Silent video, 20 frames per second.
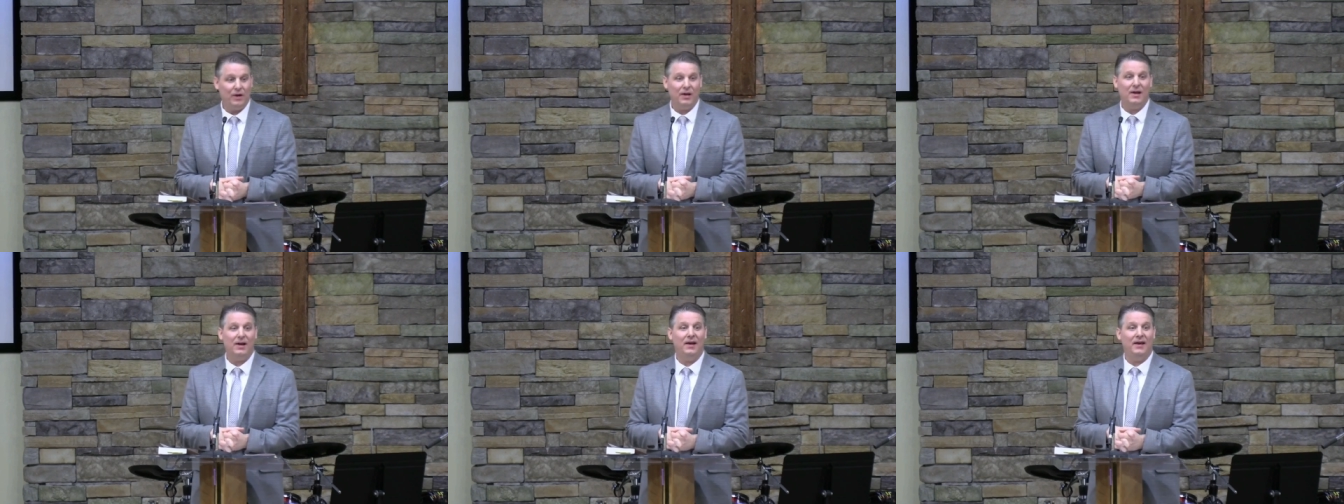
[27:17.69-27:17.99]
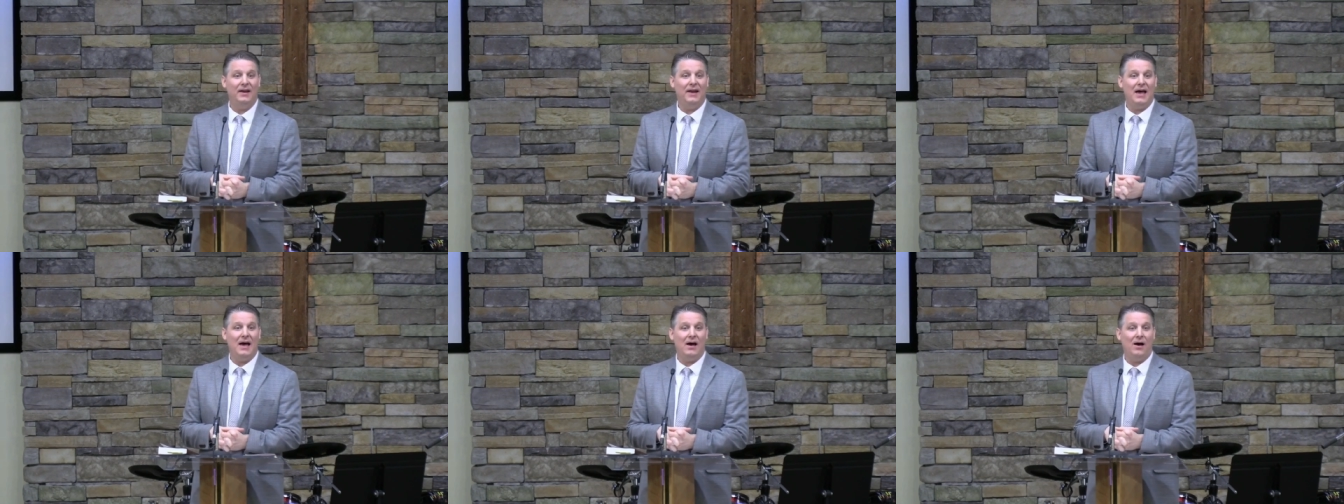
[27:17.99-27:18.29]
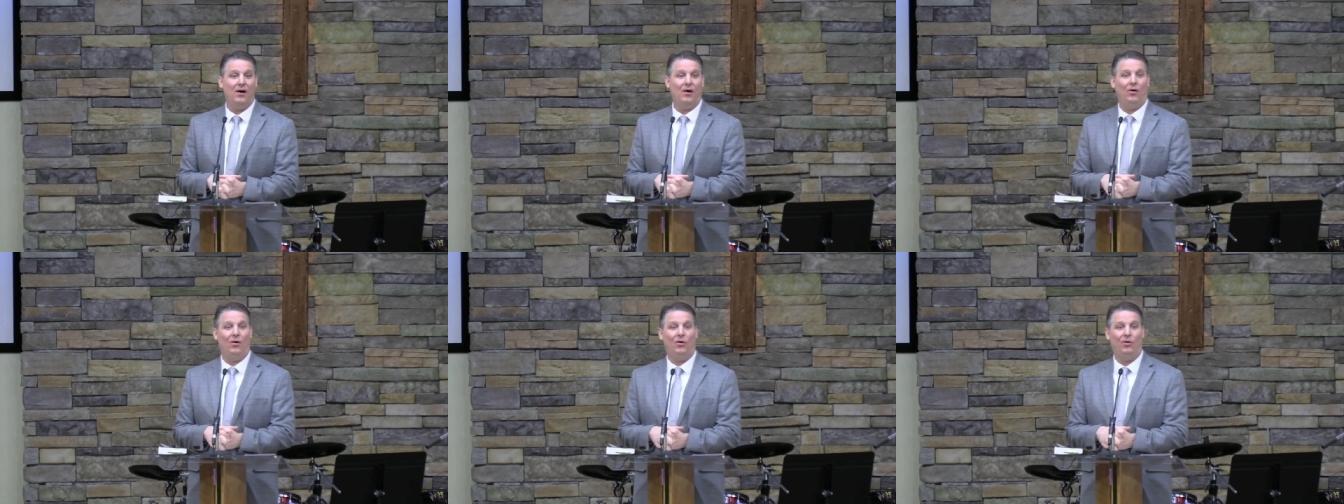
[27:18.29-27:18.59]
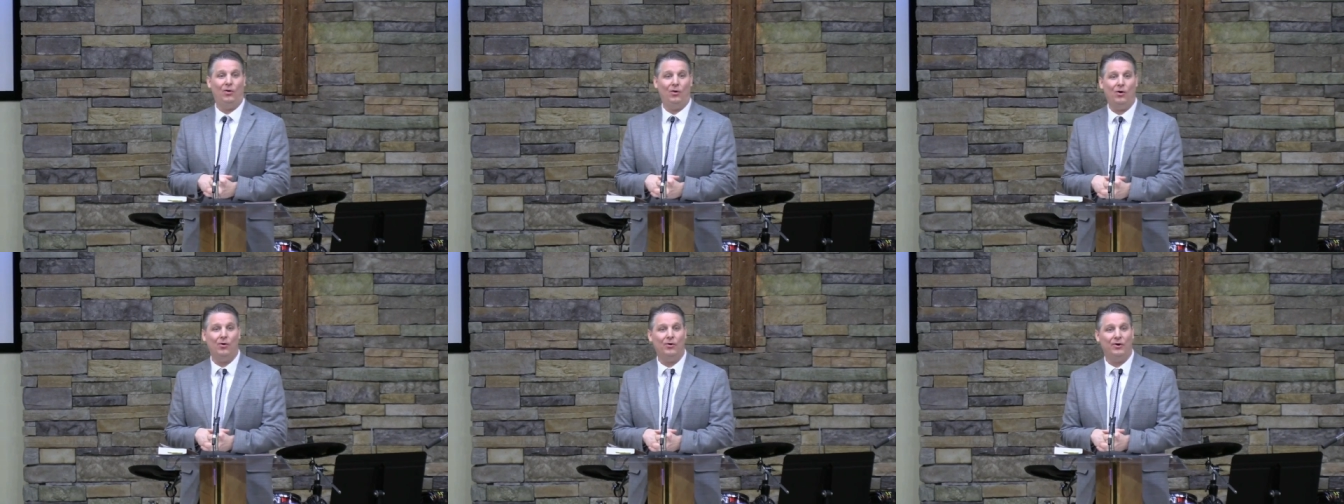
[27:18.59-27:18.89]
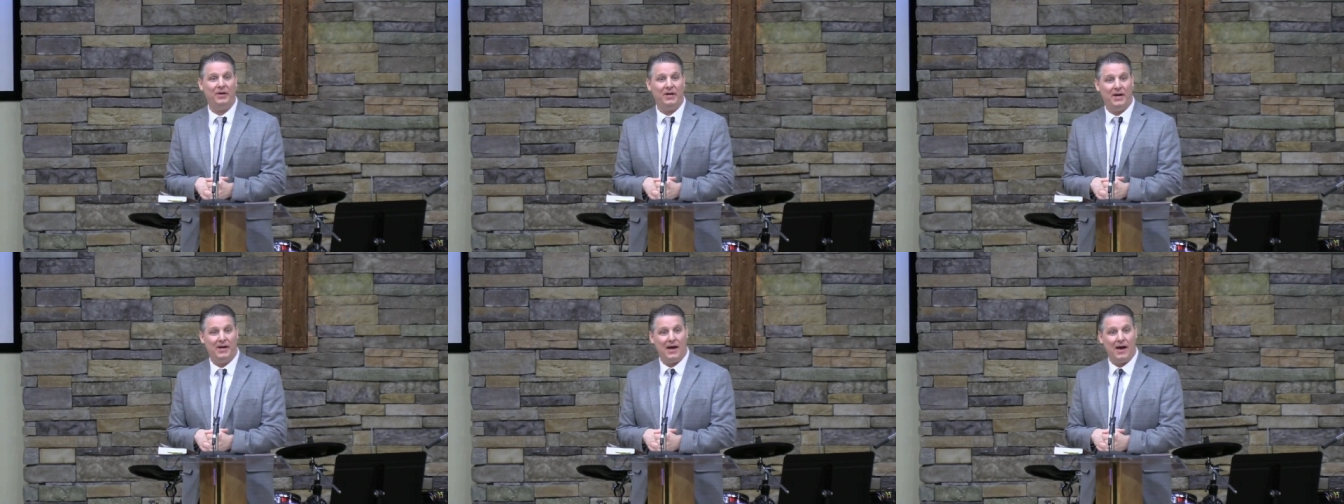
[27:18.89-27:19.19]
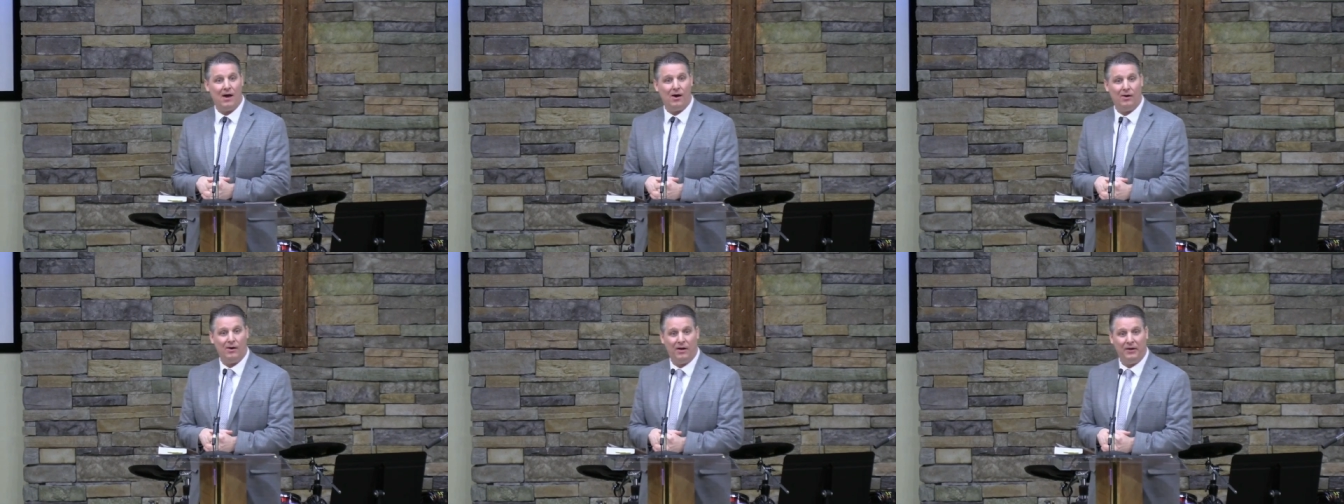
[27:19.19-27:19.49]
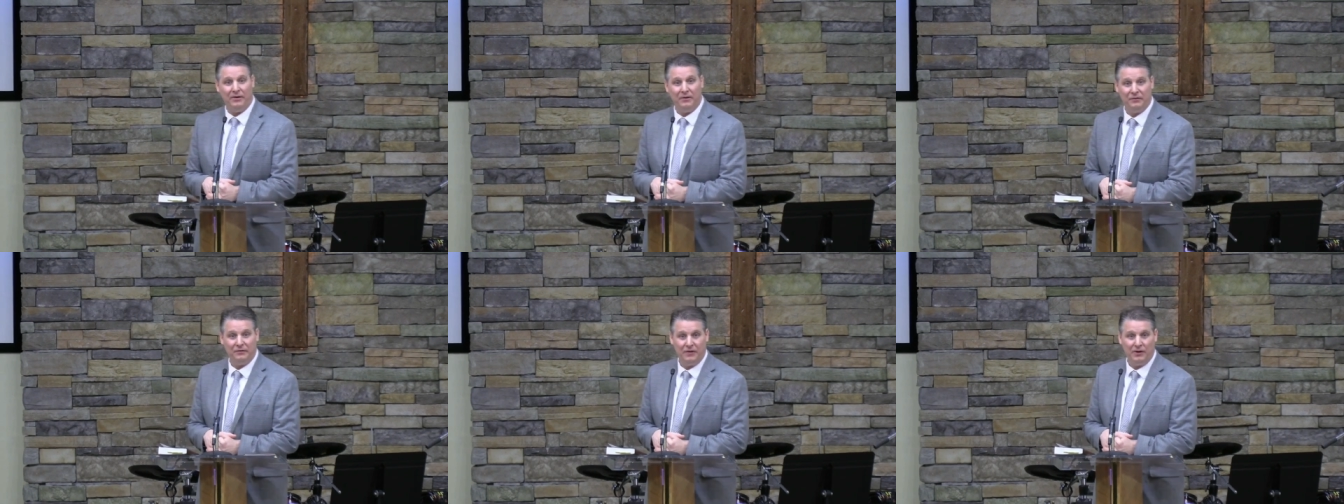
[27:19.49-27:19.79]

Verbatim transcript: going to now lower you down on this